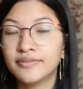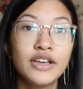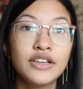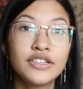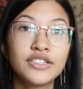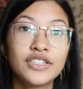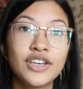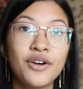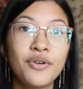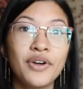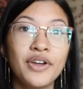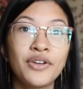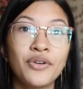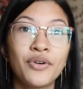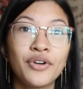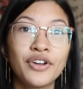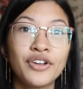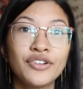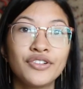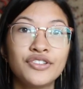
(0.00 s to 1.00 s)
So in
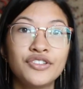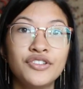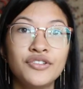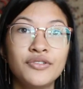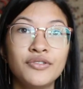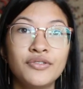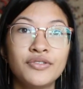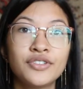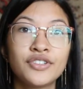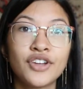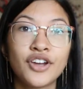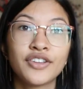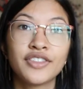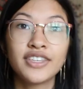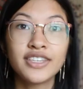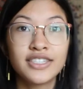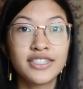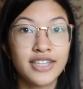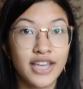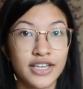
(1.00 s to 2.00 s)
order to start
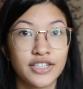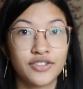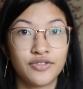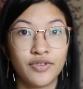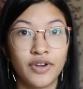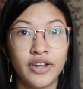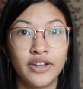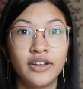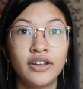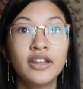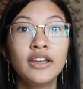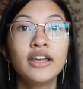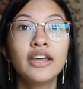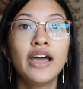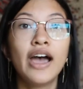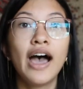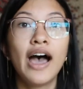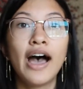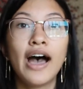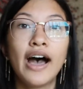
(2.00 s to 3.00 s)
this test run,
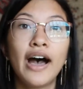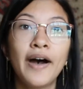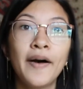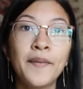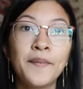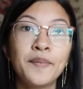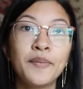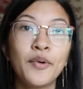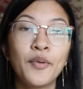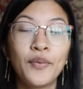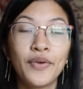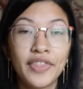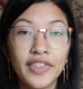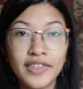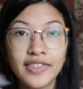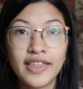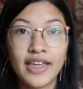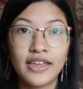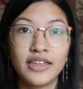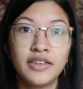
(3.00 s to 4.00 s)

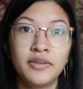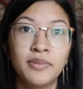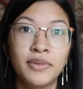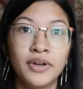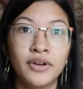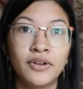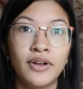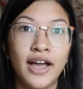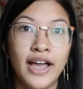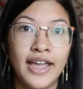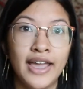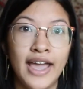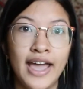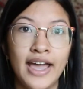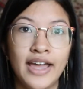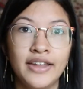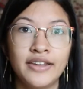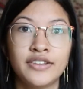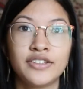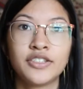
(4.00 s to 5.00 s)
within that email I
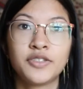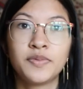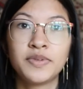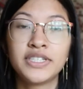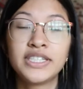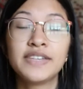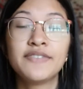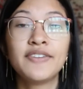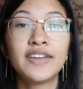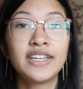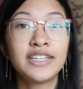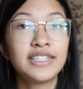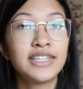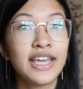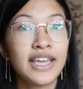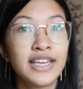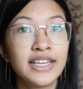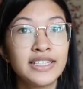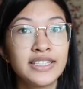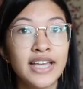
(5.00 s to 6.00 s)
had specific
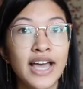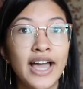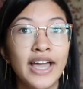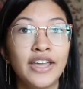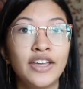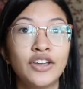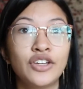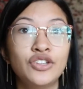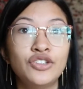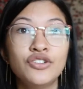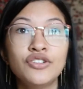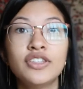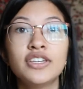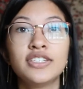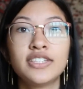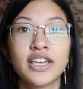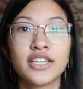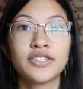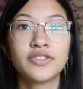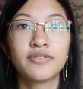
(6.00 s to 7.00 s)
days I could do the
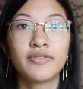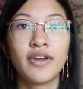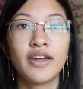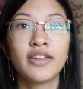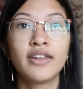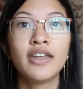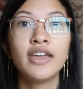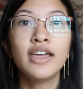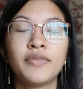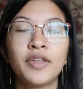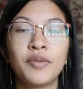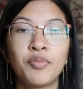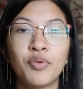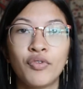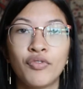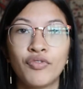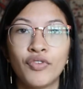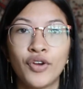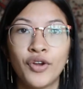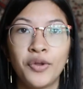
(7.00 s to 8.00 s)
test run. They
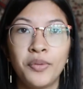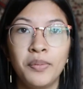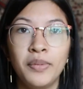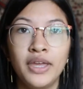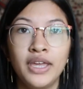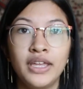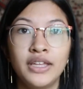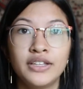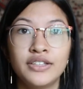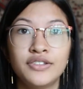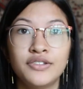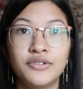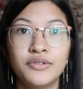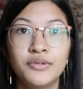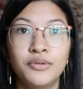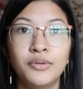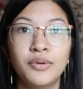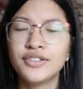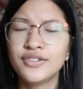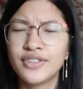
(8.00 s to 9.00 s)
preferred me
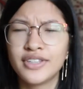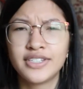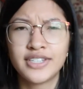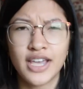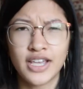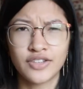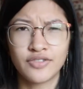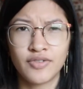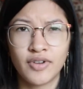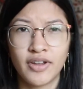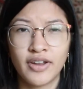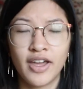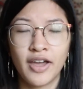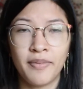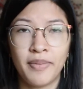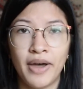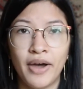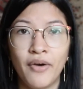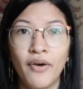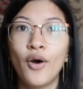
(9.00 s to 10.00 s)
to do the test run
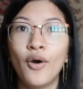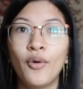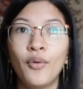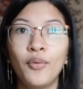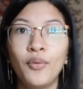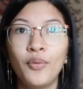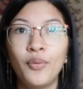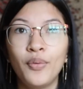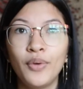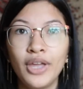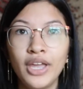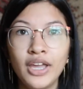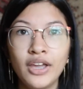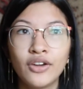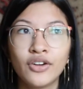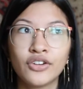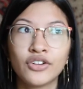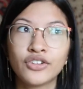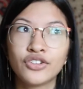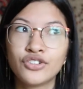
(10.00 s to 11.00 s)
about a week
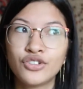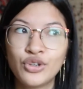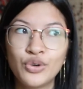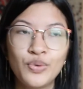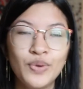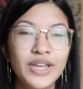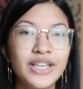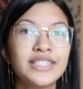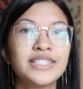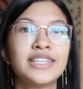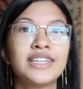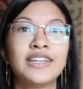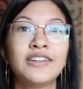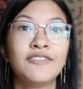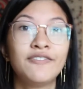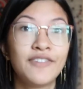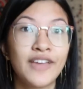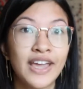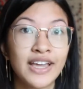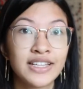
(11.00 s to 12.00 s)
or 2 weeks in
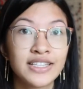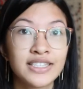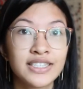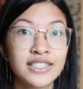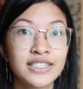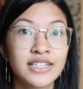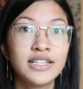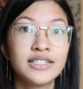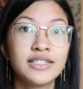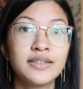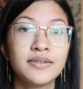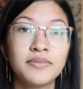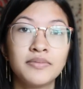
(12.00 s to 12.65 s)
advance to